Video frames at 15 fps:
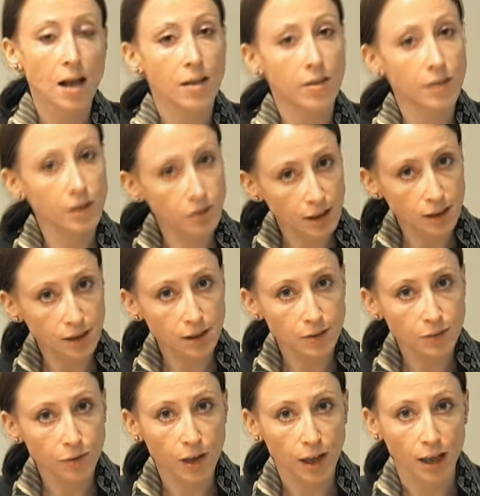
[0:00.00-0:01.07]
The reasons
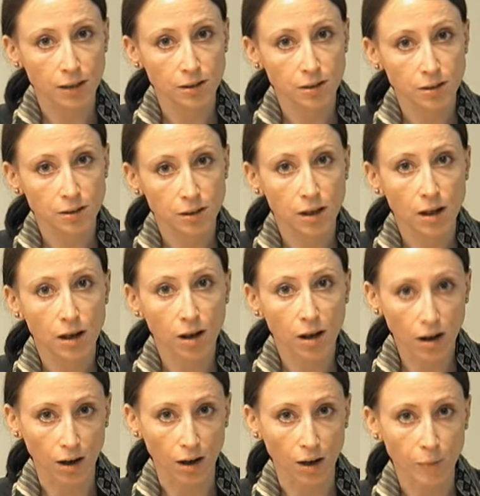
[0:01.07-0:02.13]
for that
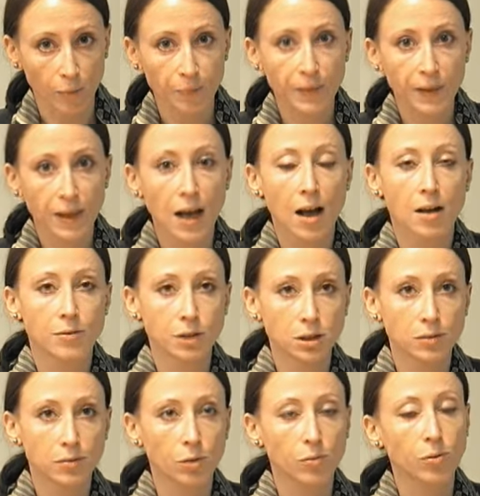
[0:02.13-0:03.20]
are, first
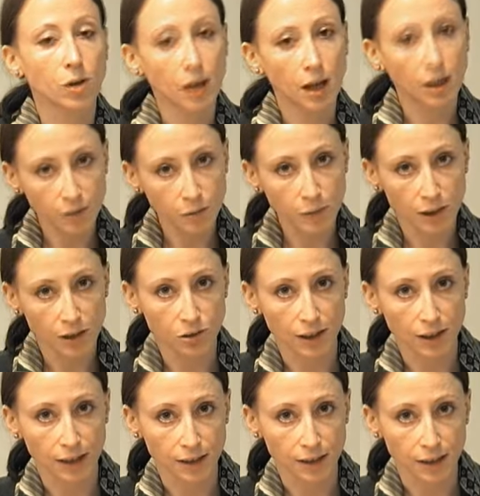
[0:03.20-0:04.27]
of all, for
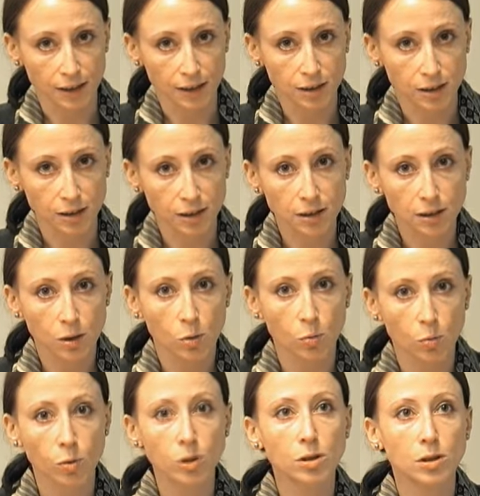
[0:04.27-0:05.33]
government-related entities,
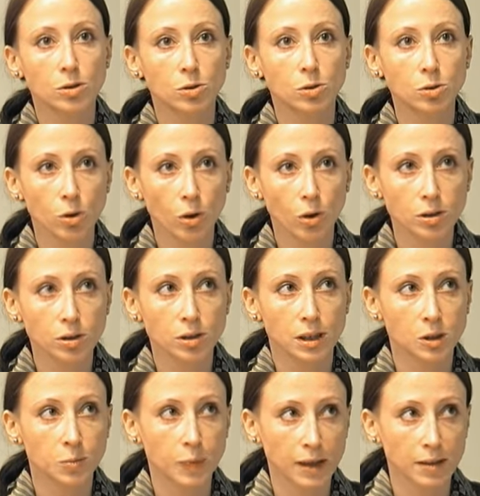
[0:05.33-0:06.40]
we do not
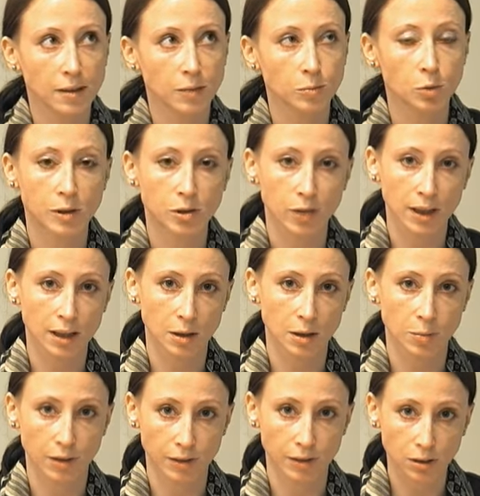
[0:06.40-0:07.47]
expect them to be rated
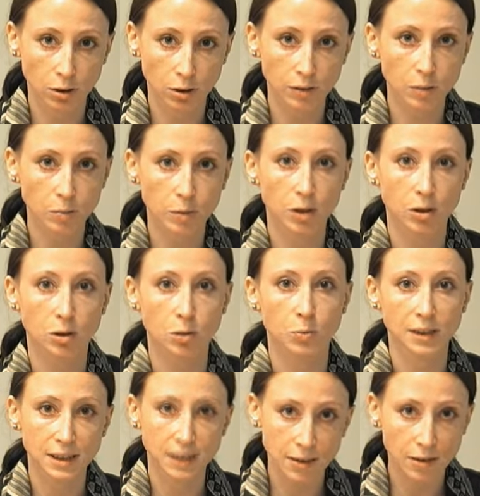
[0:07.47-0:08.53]
above the sovereign because we
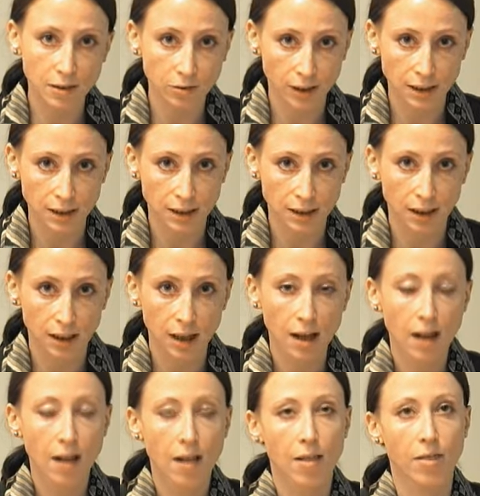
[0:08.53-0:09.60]
see the risk
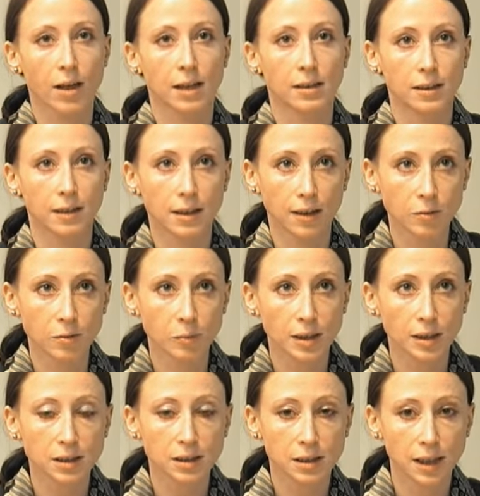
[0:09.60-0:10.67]
that the
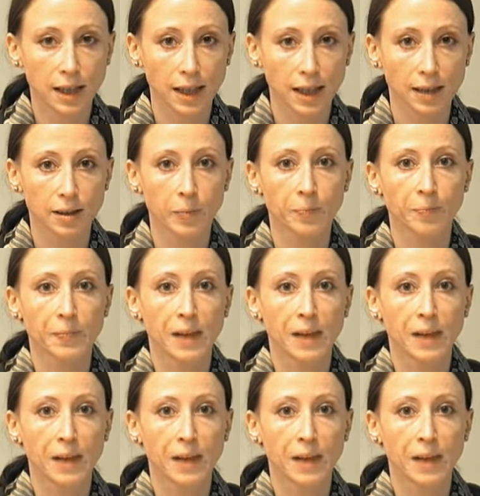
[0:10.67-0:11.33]
government can